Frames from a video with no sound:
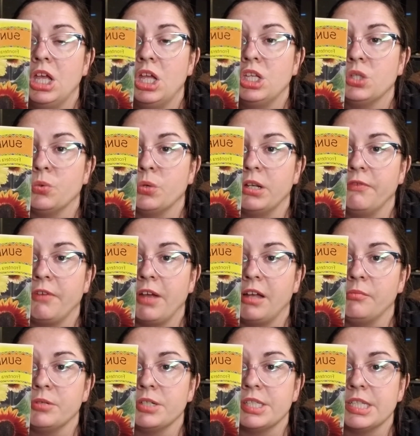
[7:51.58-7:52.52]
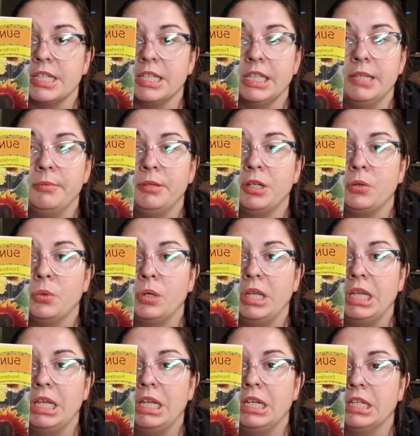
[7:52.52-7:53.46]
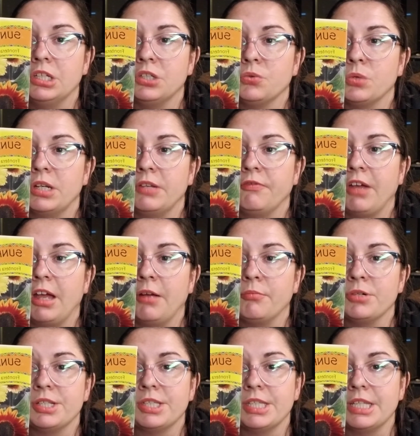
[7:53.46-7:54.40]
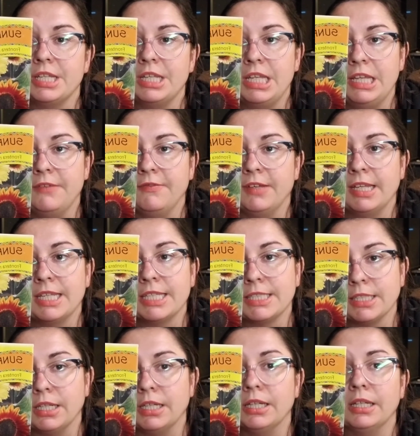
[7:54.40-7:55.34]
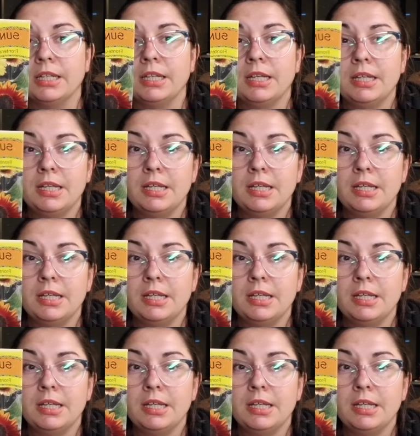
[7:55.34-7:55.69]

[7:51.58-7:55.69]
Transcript: 25% lemon queen, and 25% evening sun.